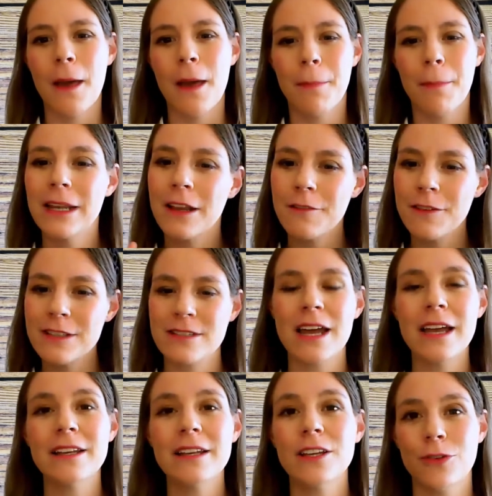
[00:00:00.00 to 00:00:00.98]
But if it's
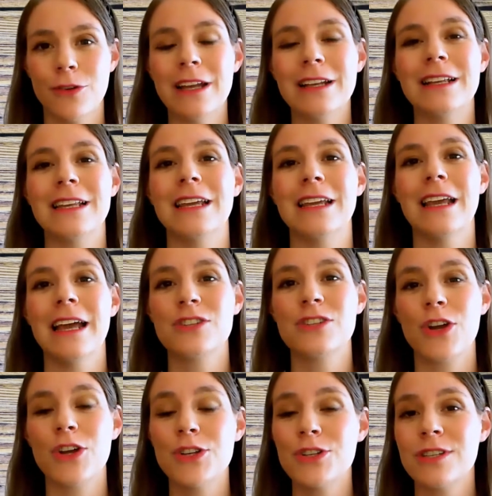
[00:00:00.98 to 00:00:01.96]
done correctly, it's
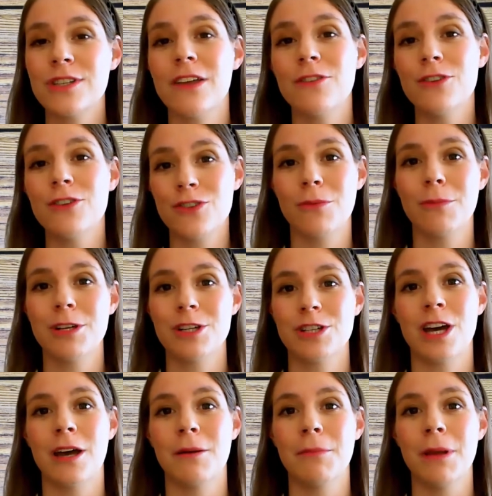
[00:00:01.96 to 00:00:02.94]
going to save you so much
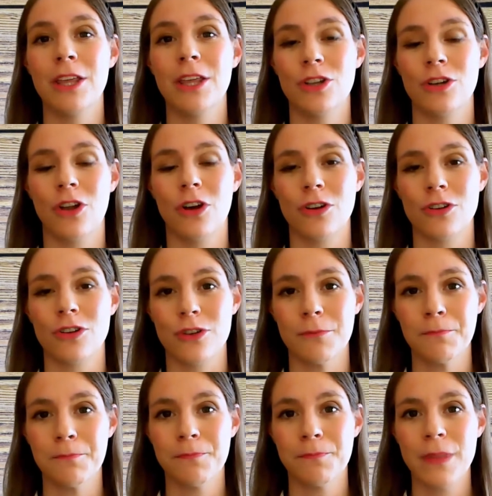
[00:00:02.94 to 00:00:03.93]
time in the long
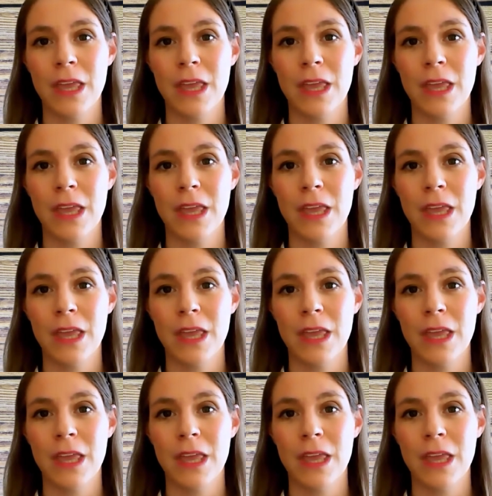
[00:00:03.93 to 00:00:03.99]
term.